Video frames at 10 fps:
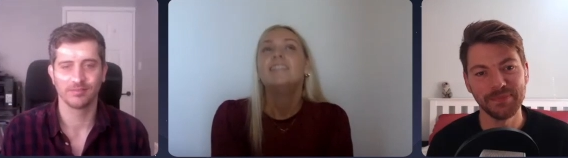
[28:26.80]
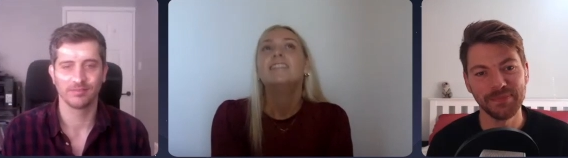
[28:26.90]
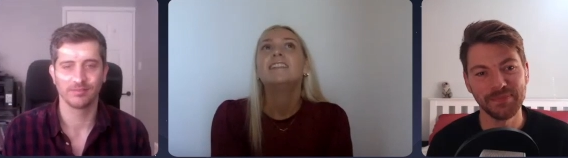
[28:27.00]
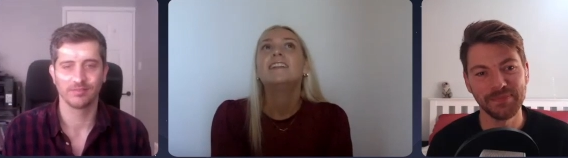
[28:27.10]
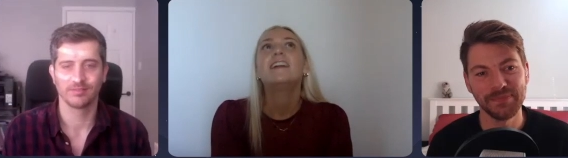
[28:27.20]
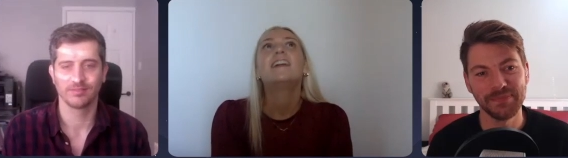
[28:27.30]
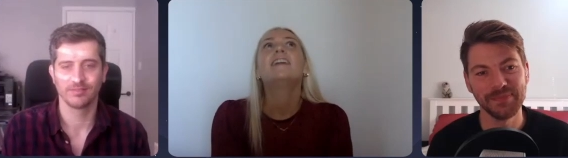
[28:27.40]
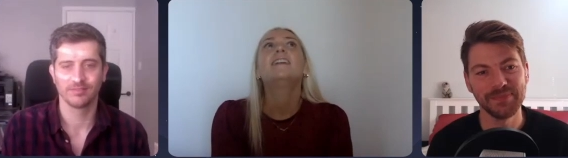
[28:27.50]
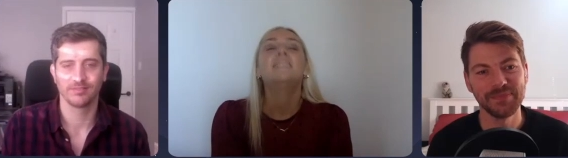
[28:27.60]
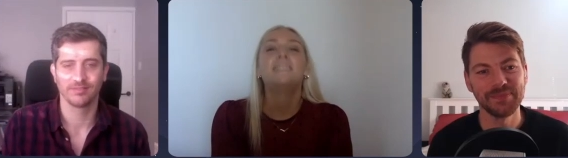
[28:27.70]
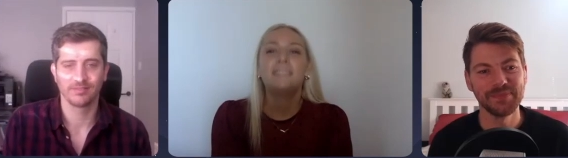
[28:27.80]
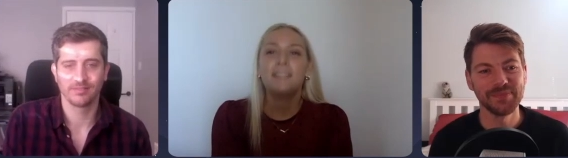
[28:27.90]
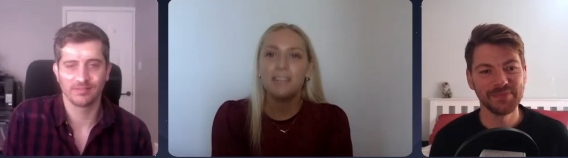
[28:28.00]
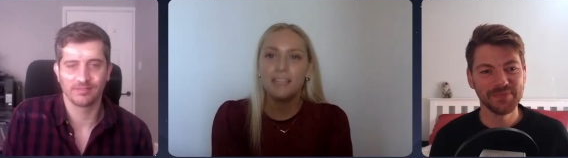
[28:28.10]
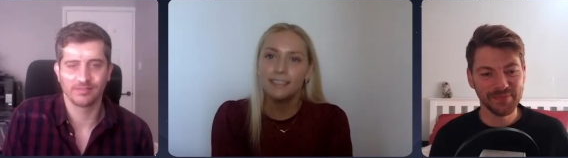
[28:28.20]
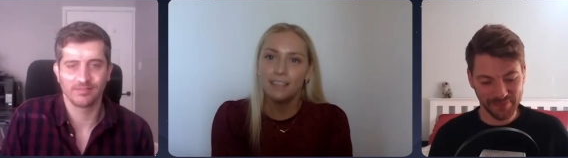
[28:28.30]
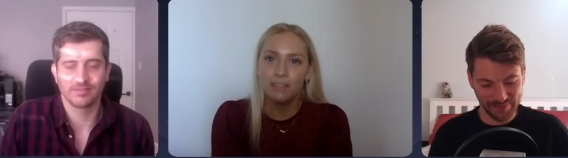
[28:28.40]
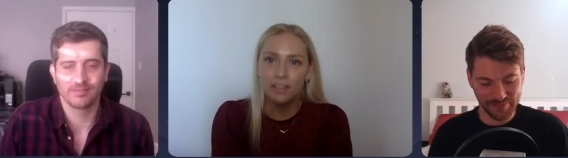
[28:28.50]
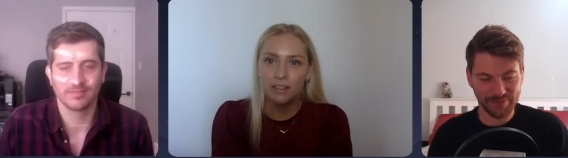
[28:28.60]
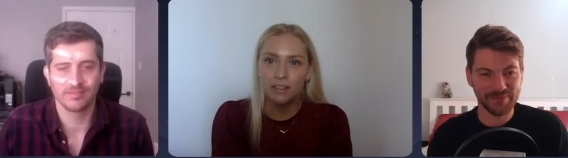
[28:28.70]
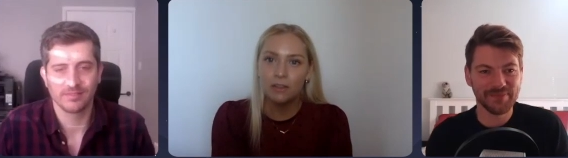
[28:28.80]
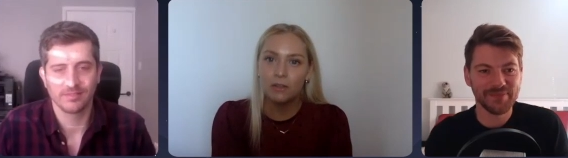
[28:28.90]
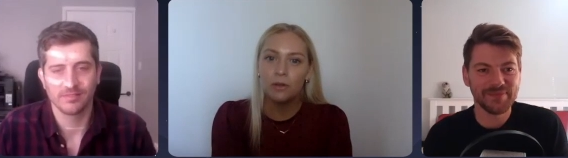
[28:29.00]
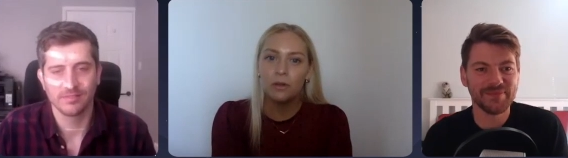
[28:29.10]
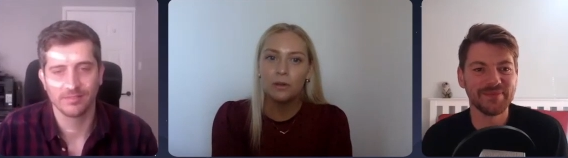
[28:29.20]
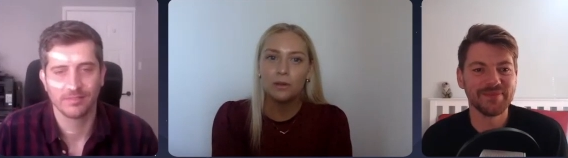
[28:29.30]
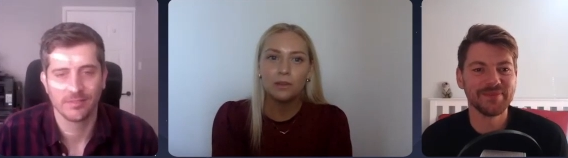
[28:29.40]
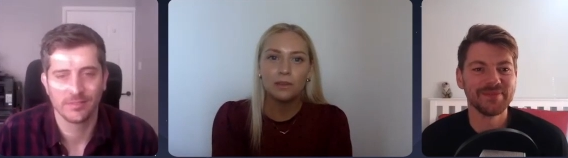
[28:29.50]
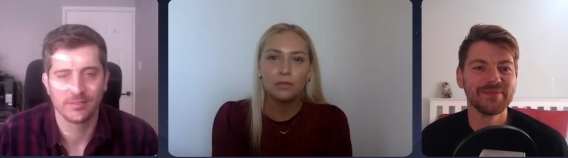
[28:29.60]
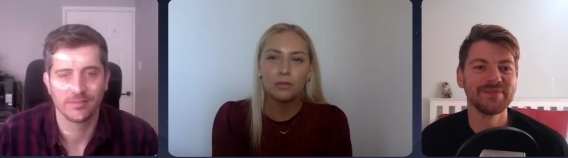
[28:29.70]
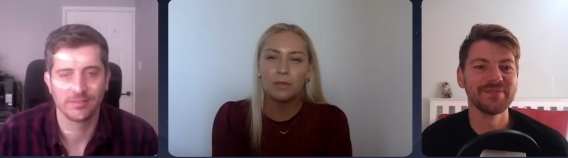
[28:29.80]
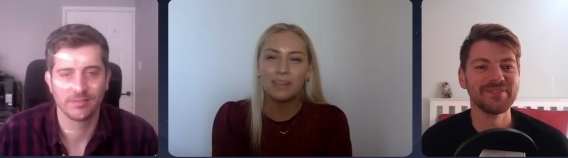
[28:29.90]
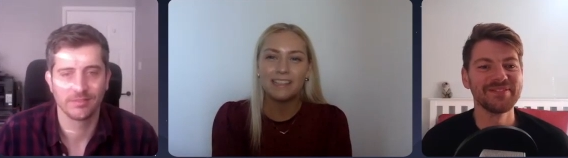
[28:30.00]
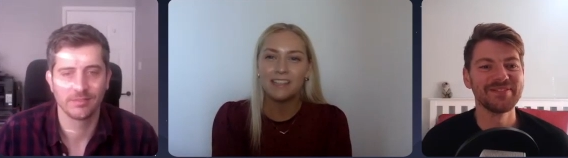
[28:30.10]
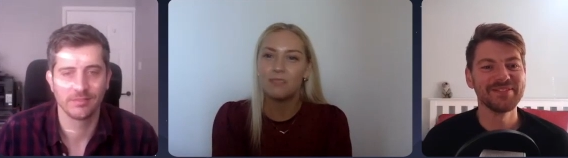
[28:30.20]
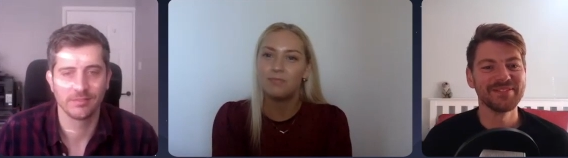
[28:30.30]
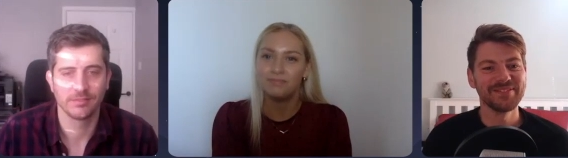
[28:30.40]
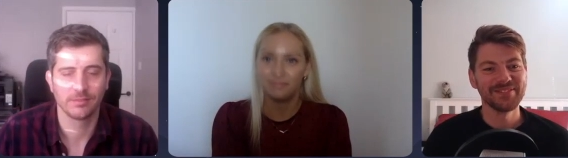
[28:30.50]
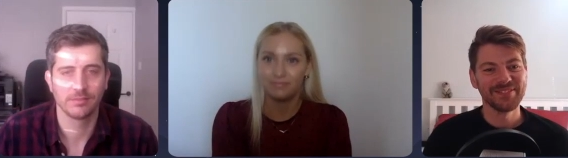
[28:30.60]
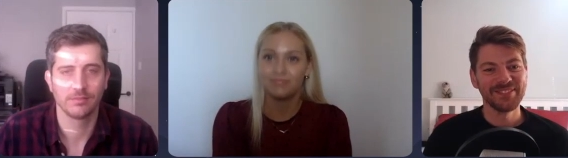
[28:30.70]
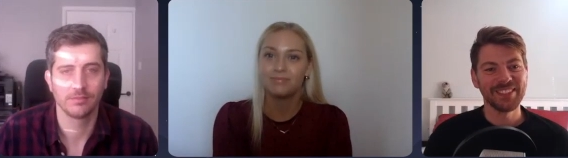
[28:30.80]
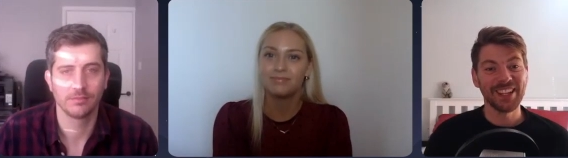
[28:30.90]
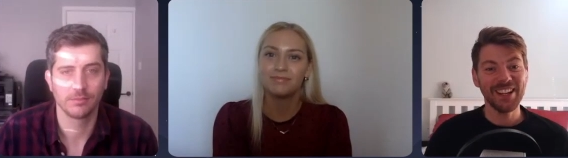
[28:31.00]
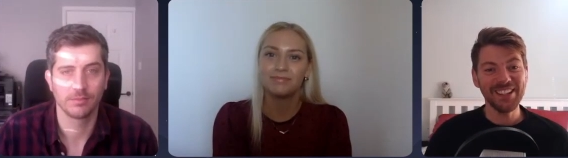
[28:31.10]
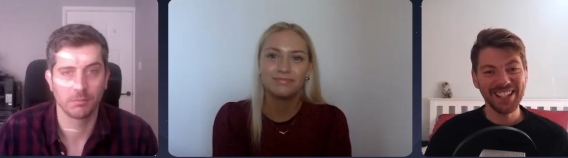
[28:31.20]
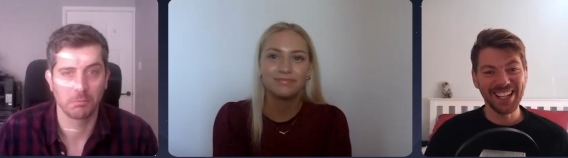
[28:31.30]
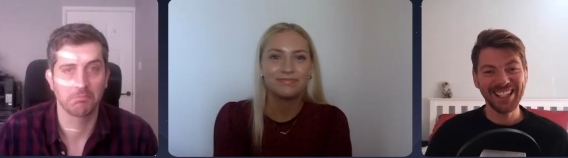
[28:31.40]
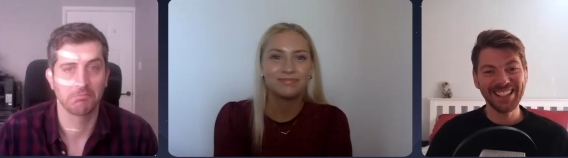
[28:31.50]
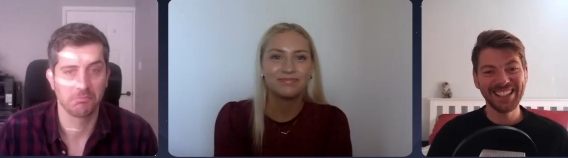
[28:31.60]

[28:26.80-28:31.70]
Speaker 1: Uh, 787 long haul from London. Okay.